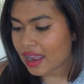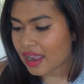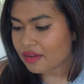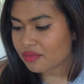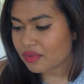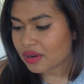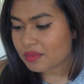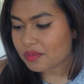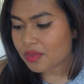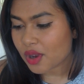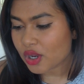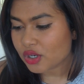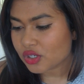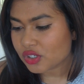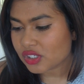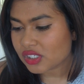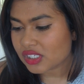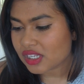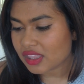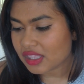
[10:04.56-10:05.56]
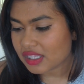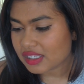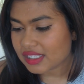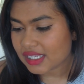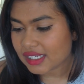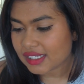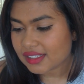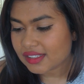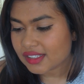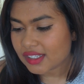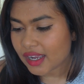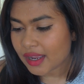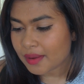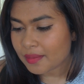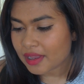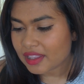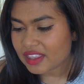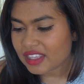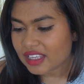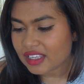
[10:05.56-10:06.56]
I repurchased it the second time.
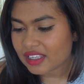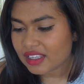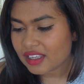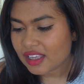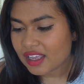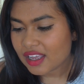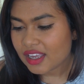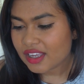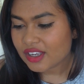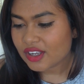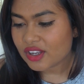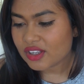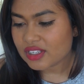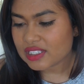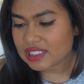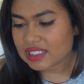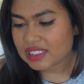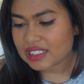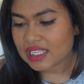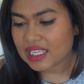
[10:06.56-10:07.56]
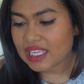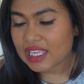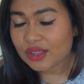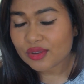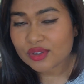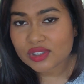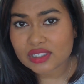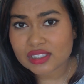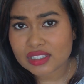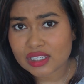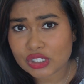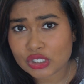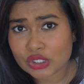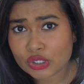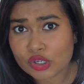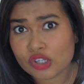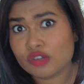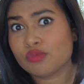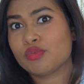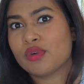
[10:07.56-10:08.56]
I think because Kiehl's is such a
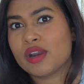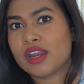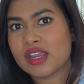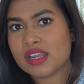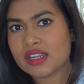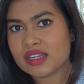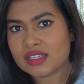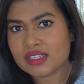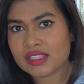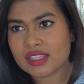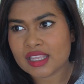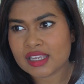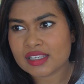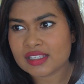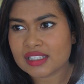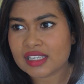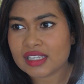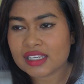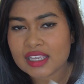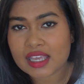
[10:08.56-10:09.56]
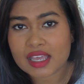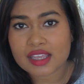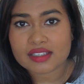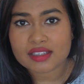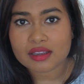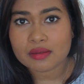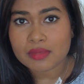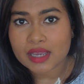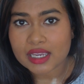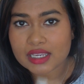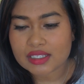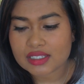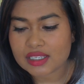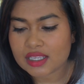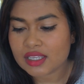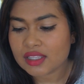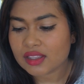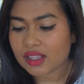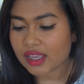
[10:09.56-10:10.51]
good brand, their skincare is amazing.